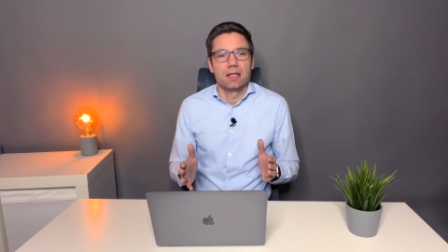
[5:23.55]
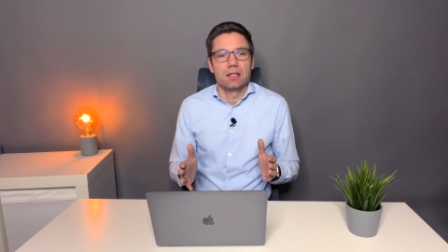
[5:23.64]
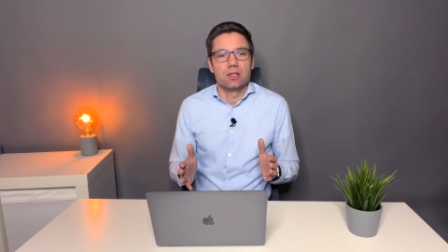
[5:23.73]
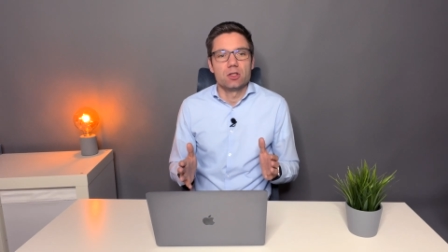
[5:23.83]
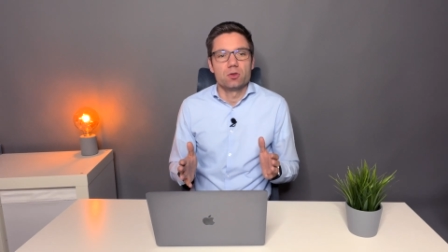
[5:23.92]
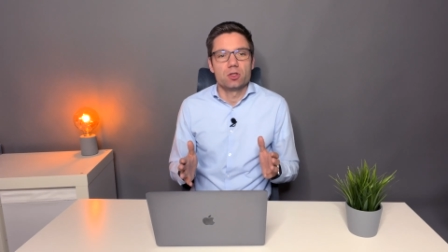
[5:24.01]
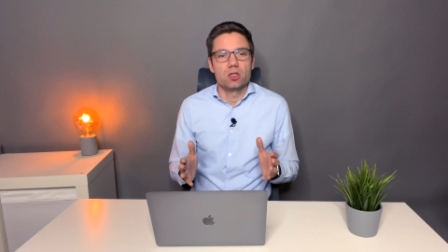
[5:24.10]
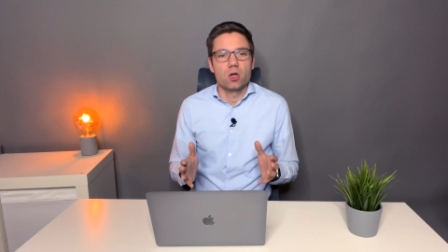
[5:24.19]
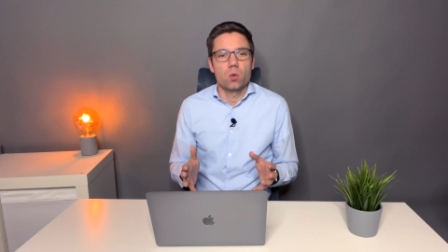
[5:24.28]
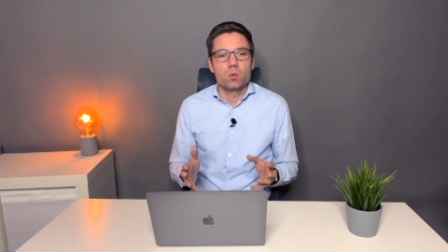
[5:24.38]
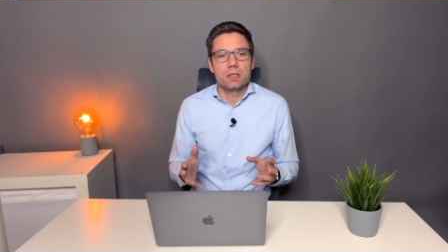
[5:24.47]
you
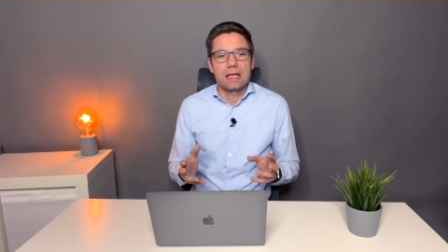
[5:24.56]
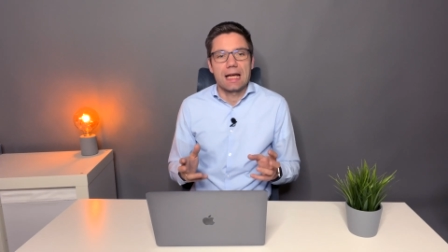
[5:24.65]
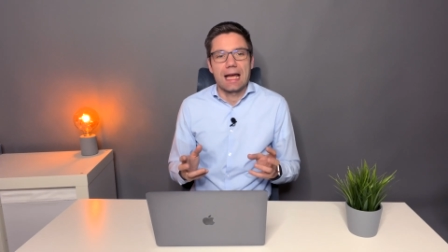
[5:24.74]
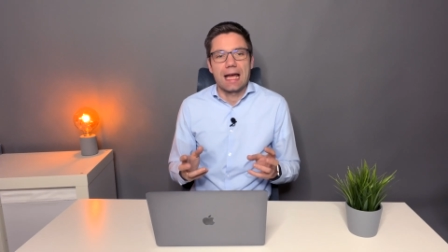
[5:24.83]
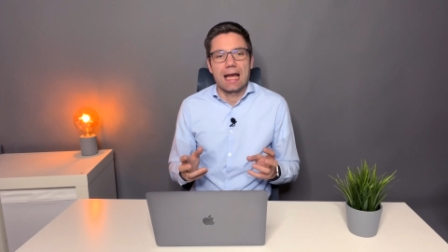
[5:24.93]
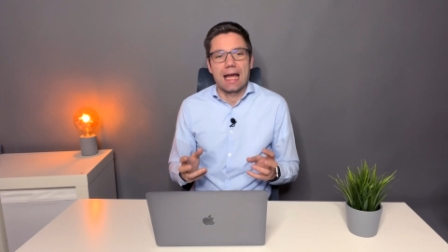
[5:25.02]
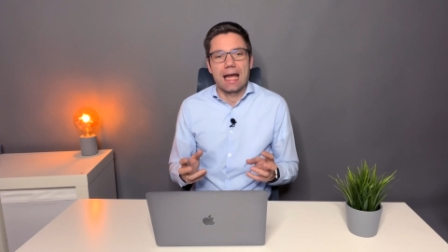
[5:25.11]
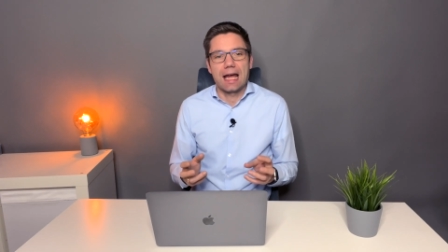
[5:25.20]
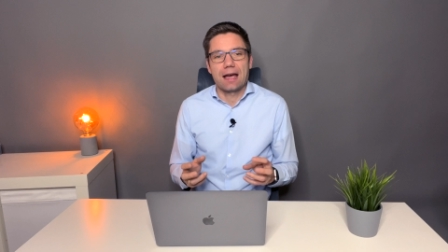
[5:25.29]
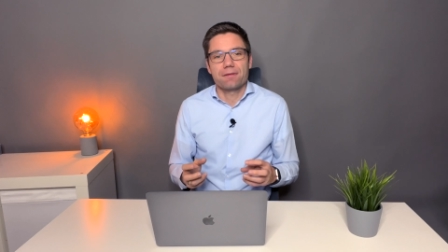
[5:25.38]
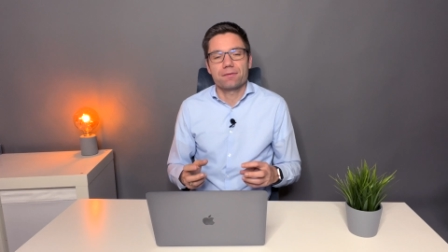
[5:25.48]
don't
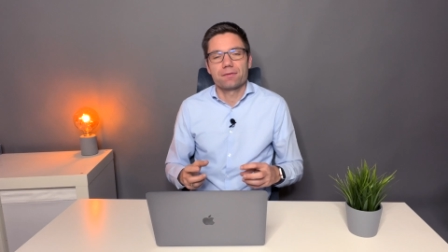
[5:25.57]
have